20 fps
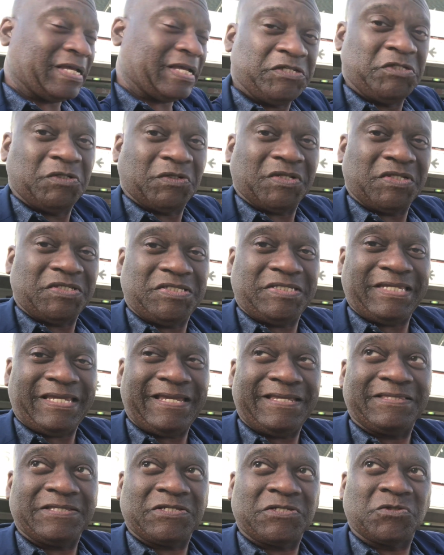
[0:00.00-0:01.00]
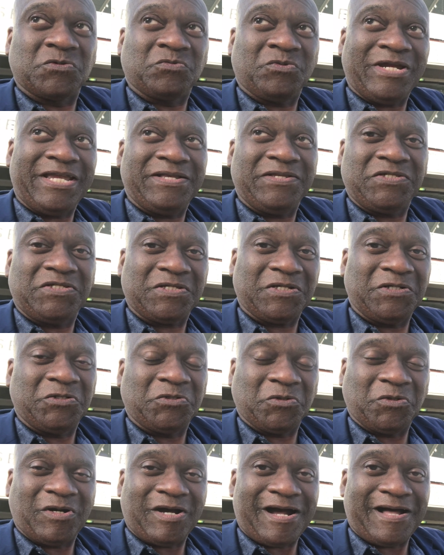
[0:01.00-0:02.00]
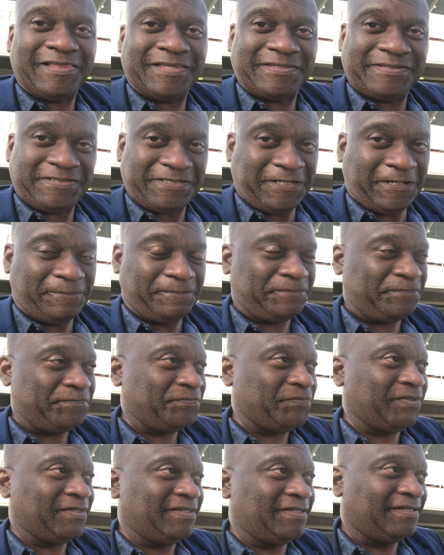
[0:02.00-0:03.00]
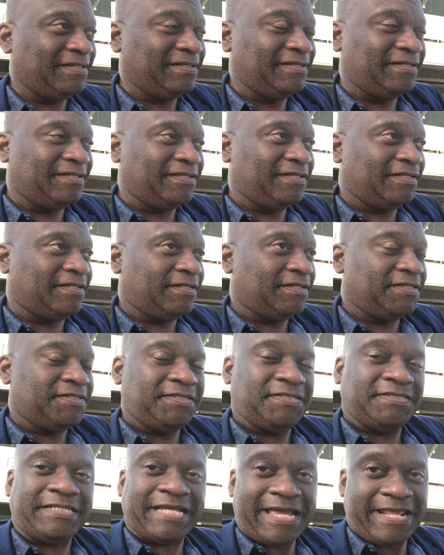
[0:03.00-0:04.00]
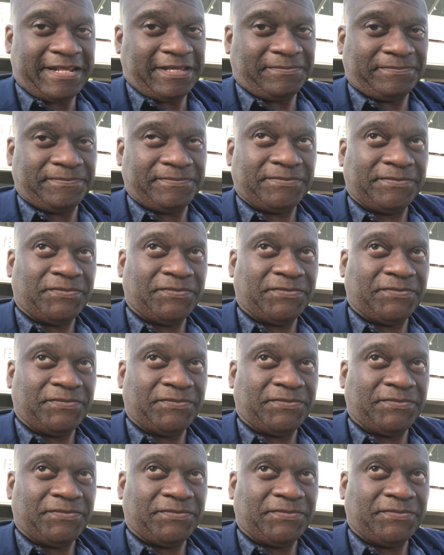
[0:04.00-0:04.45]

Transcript: as you can see, this is RingCentral Coliseum Stadium.